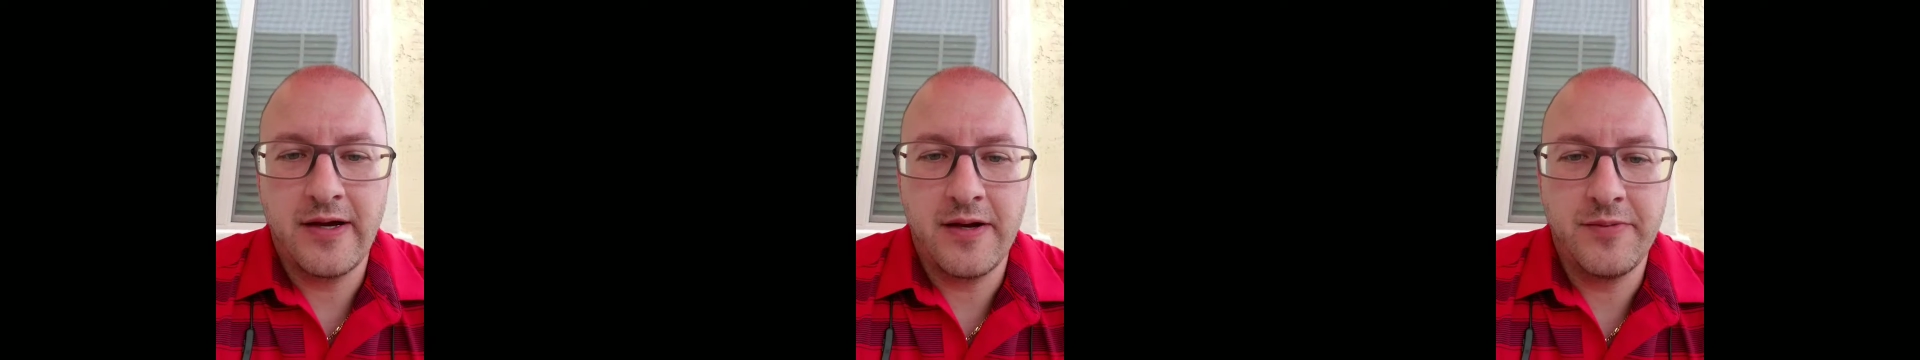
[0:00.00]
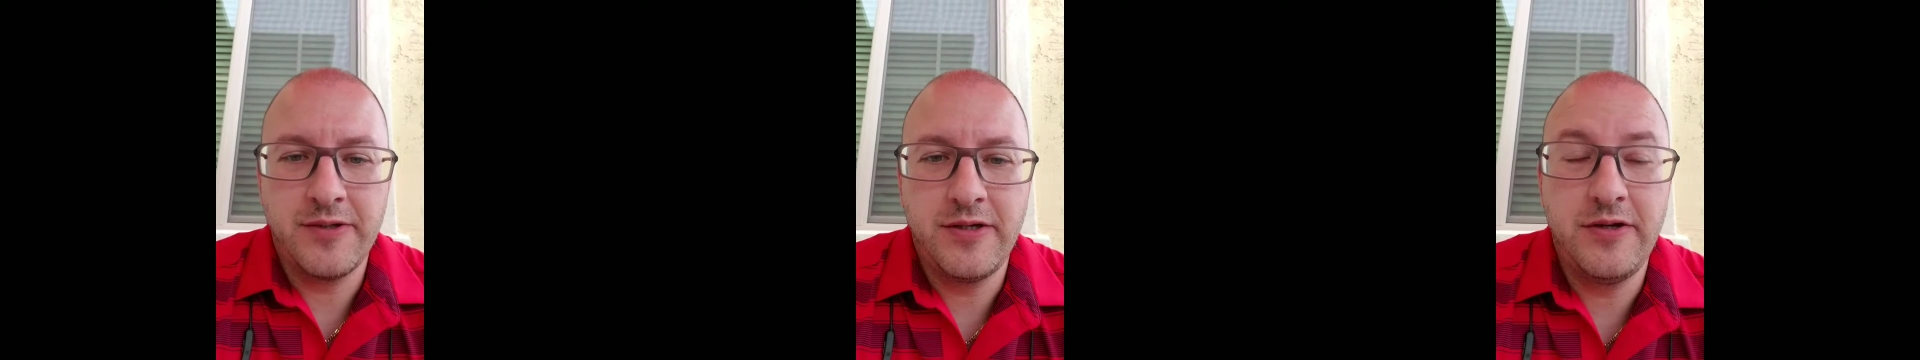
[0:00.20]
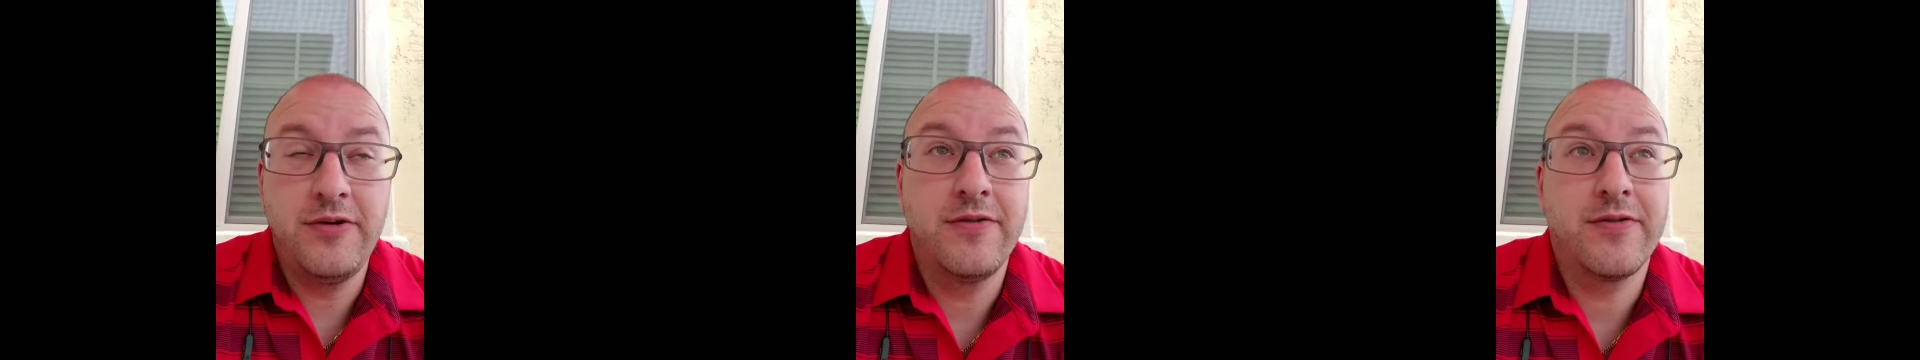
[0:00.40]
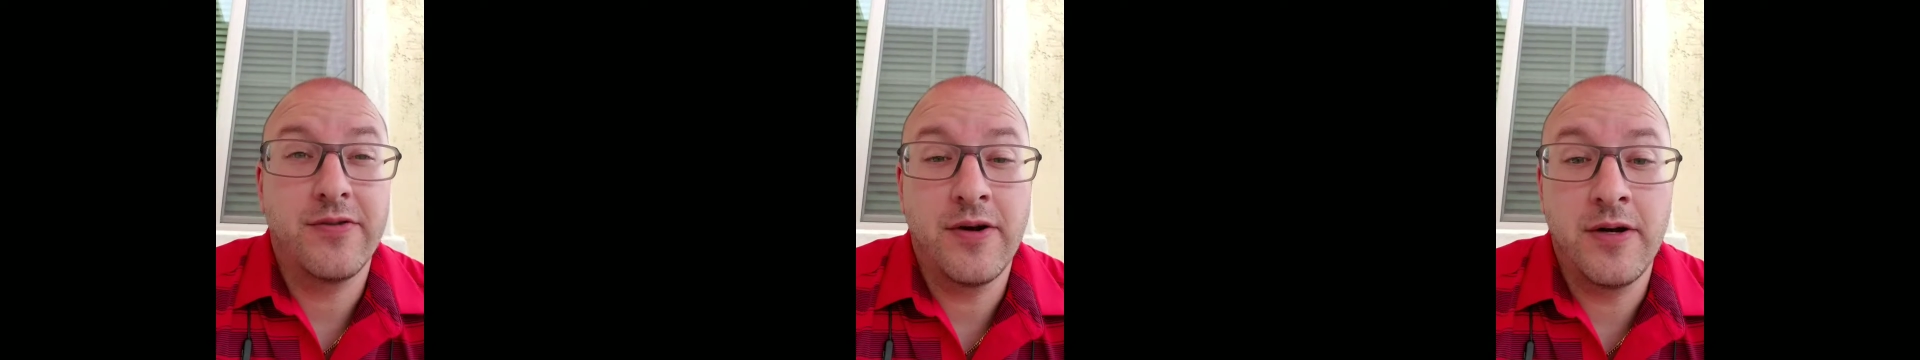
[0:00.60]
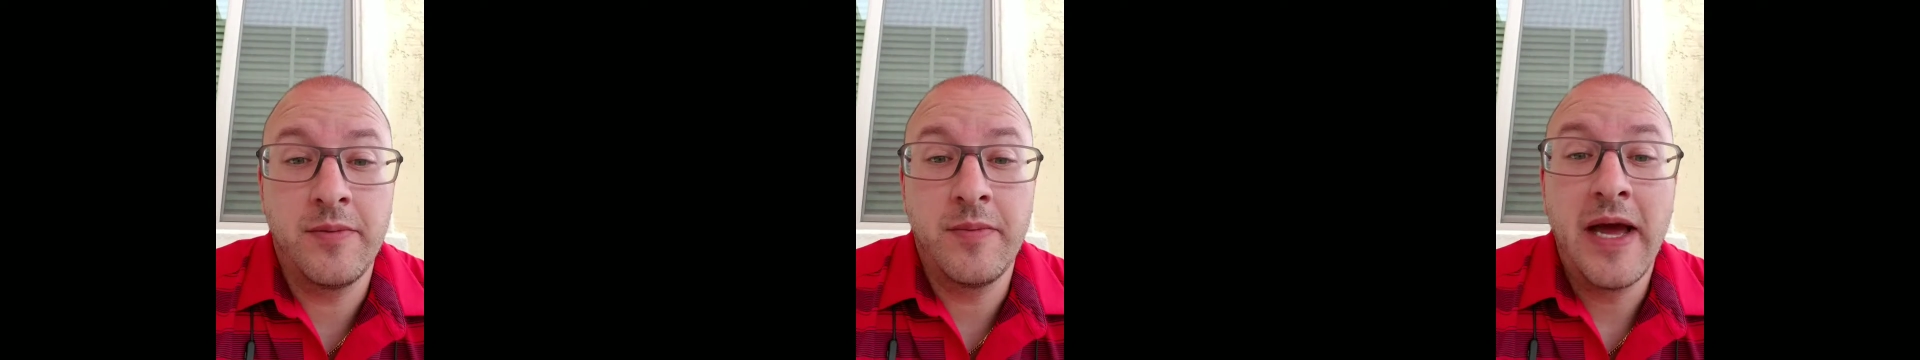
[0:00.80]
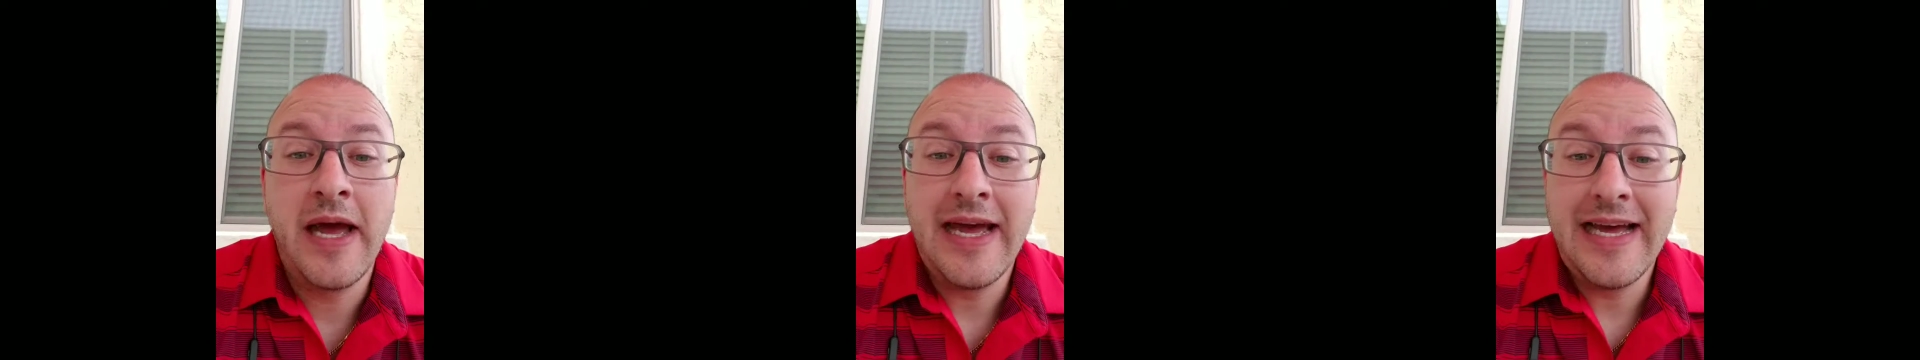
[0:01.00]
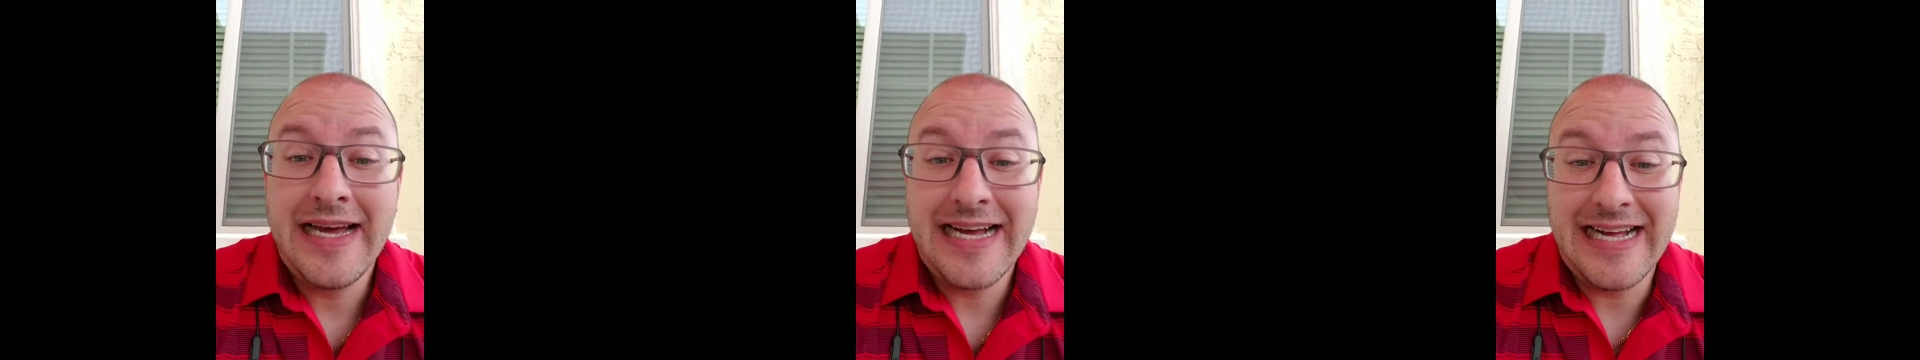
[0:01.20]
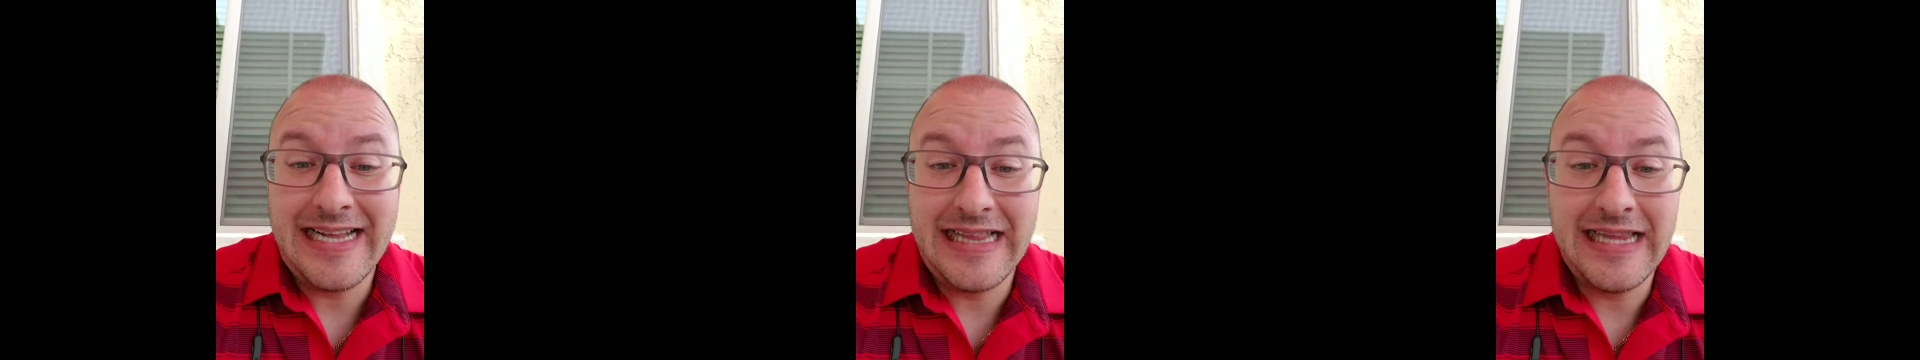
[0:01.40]
coming to you from
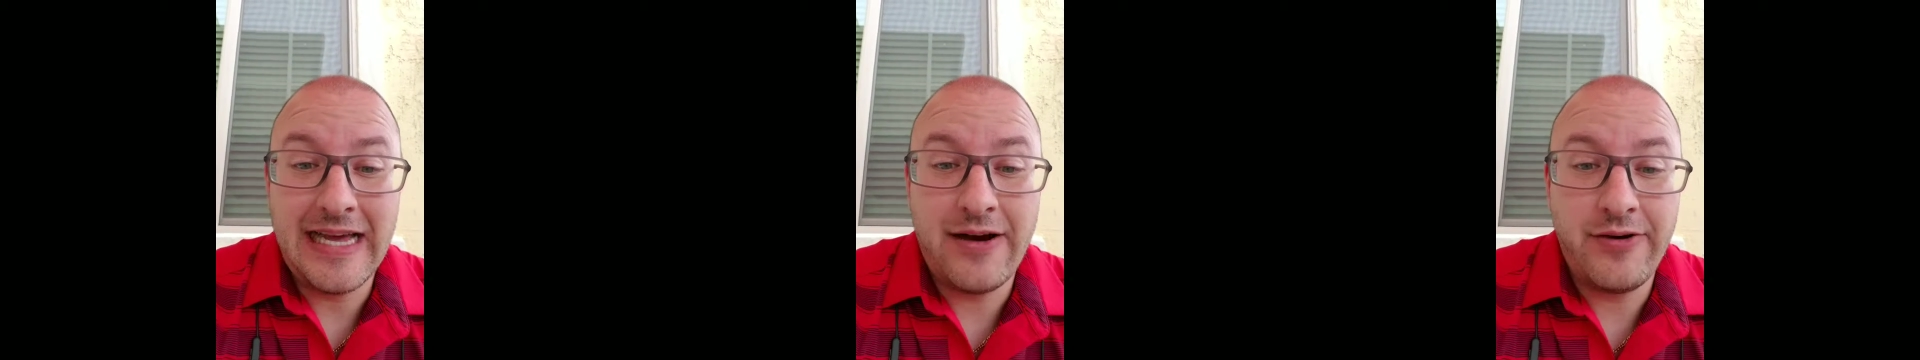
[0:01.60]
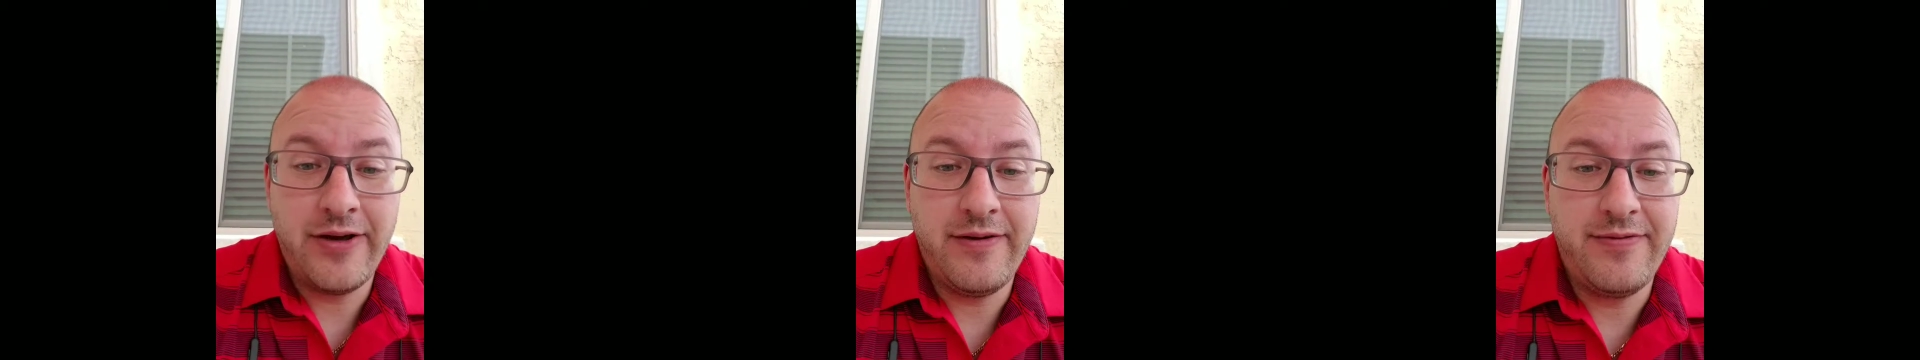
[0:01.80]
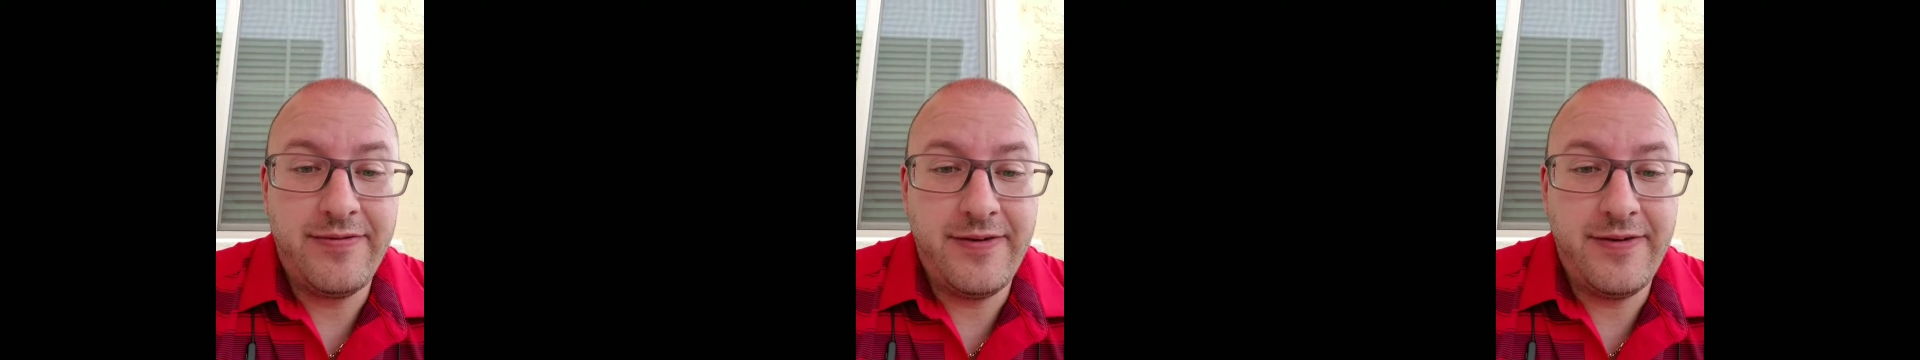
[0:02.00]
cloudy